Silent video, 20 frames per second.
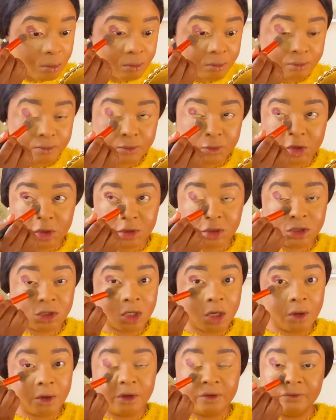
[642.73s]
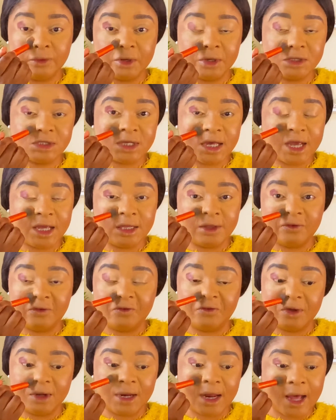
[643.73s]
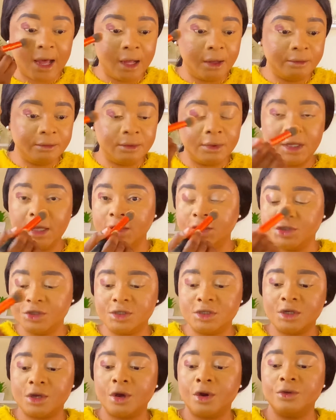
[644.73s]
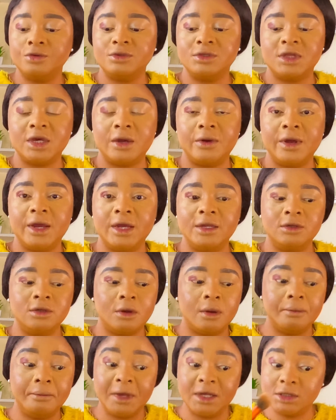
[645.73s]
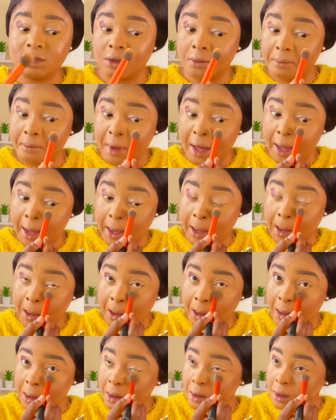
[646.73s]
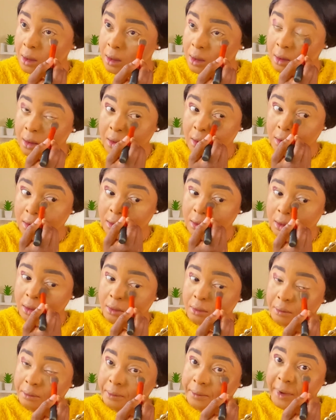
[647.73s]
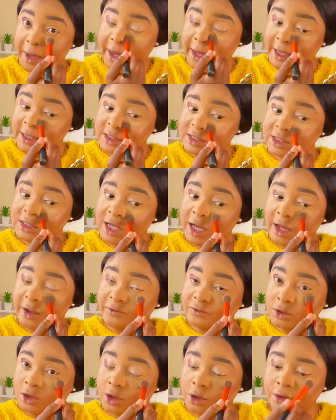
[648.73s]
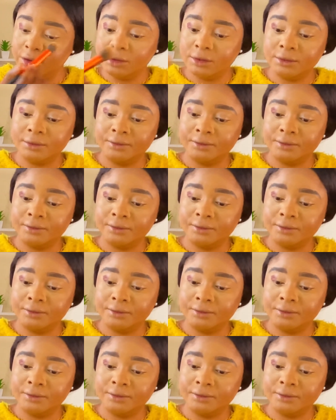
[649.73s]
Just so if there's any fallout, it just goes there and not mess up my base that I've done.